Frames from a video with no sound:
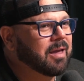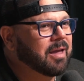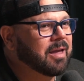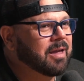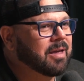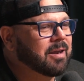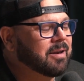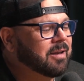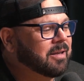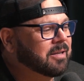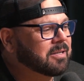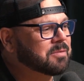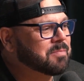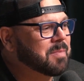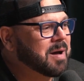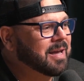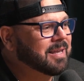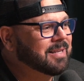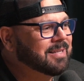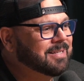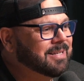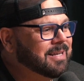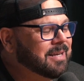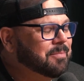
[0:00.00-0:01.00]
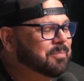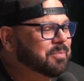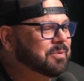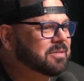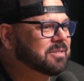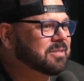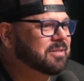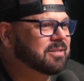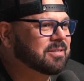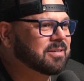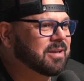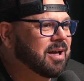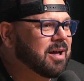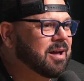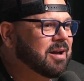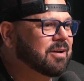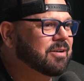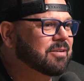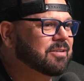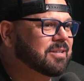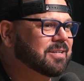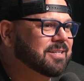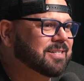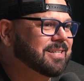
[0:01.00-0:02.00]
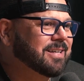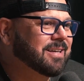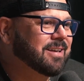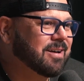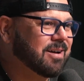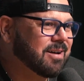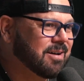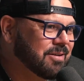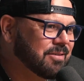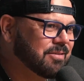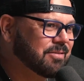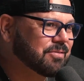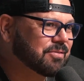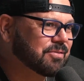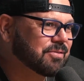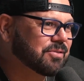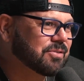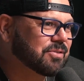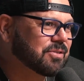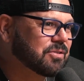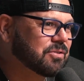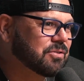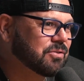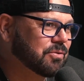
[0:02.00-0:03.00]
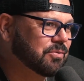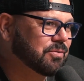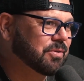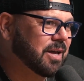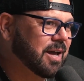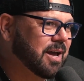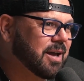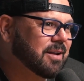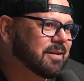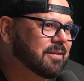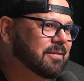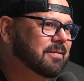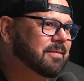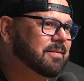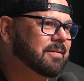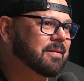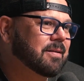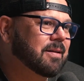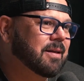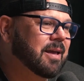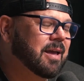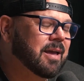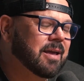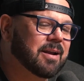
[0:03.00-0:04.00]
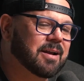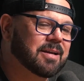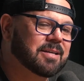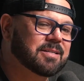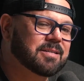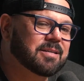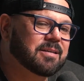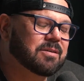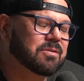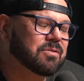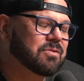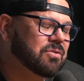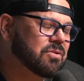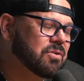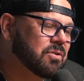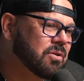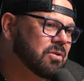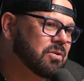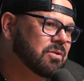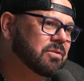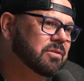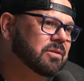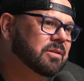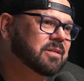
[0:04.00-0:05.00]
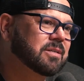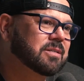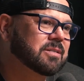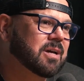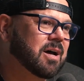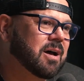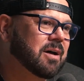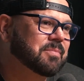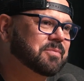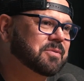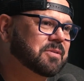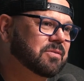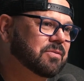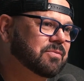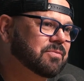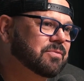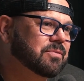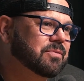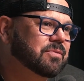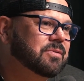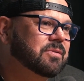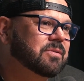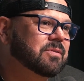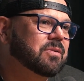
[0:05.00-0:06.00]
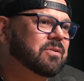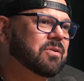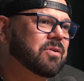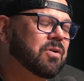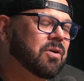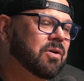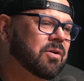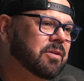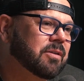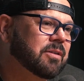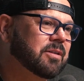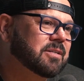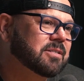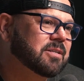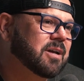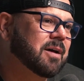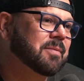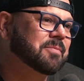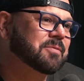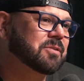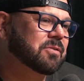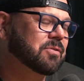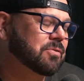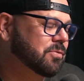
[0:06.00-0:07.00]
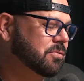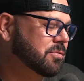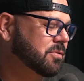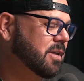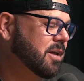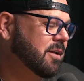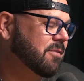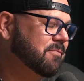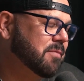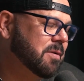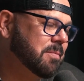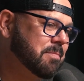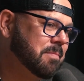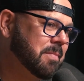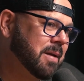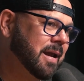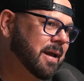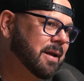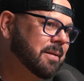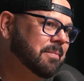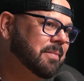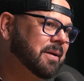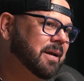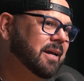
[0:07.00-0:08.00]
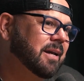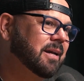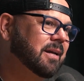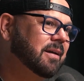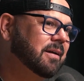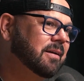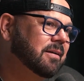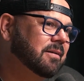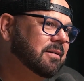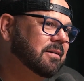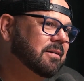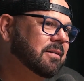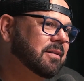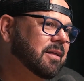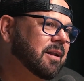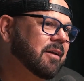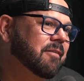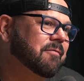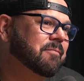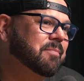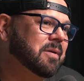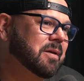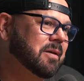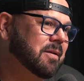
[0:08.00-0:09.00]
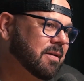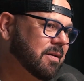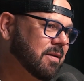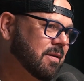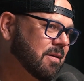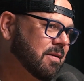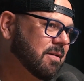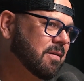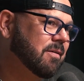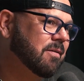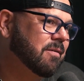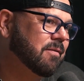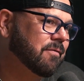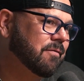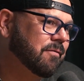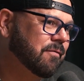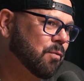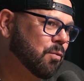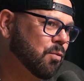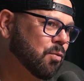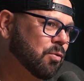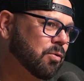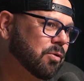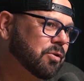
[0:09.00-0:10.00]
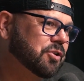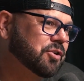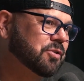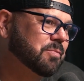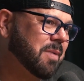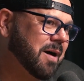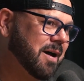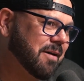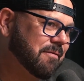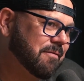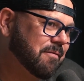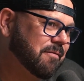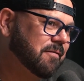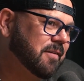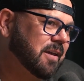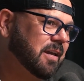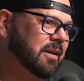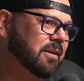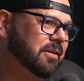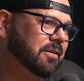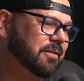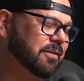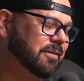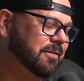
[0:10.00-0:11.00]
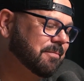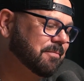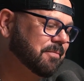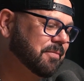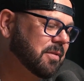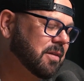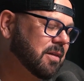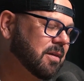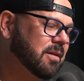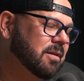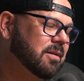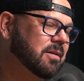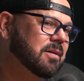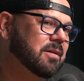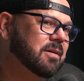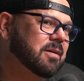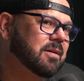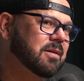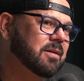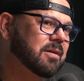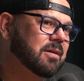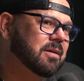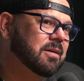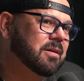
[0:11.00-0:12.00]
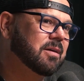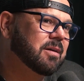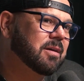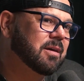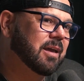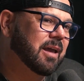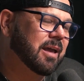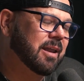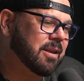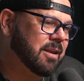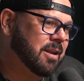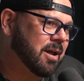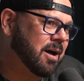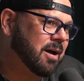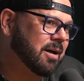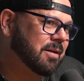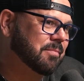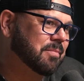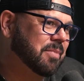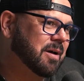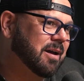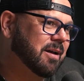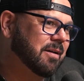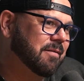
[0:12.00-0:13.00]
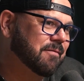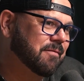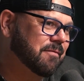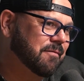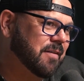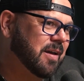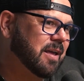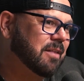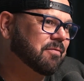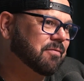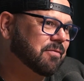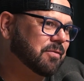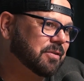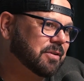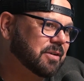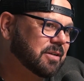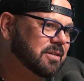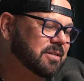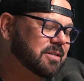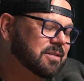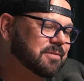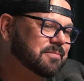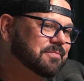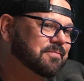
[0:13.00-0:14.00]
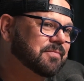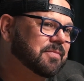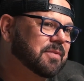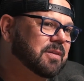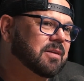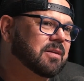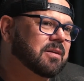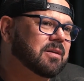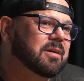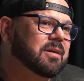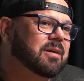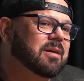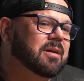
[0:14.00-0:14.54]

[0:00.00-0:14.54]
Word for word: And it's my deepest desire to see others do that. And I see all of these obstacles, all of these obstacles that have been man made, that have been forged by fear mm-hmm. and not by faithfulness. Right.